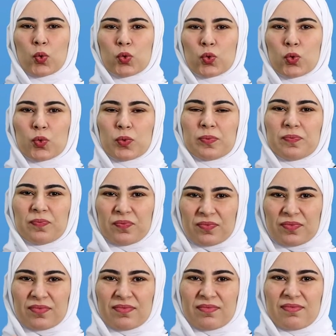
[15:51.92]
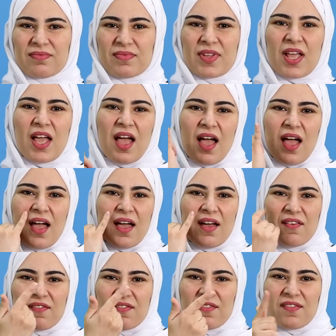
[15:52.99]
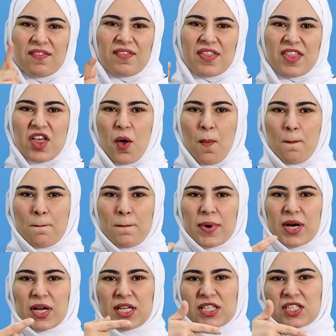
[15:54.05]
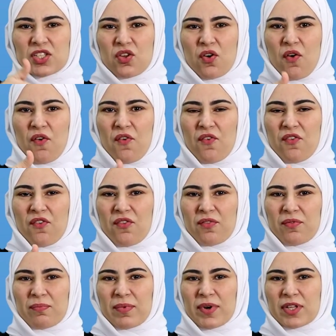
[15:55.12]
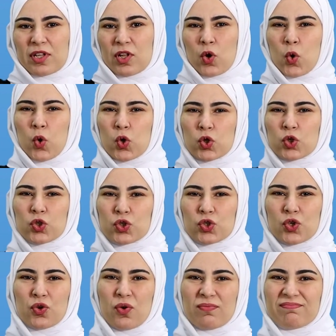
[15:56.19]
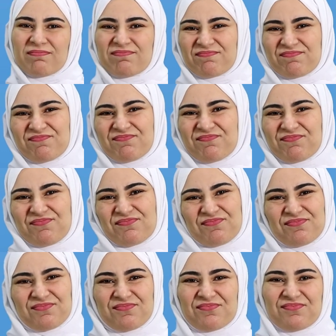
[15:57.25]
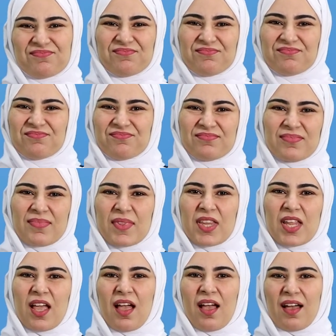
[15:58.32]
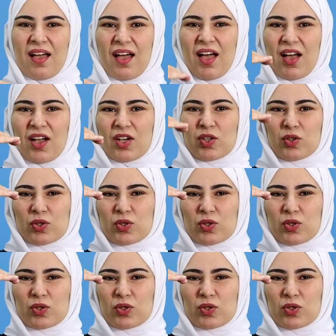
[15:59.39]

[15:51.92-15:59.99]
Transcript: The correct answer is goes up. C. My alarm clock blank at 6 o'clock every morning.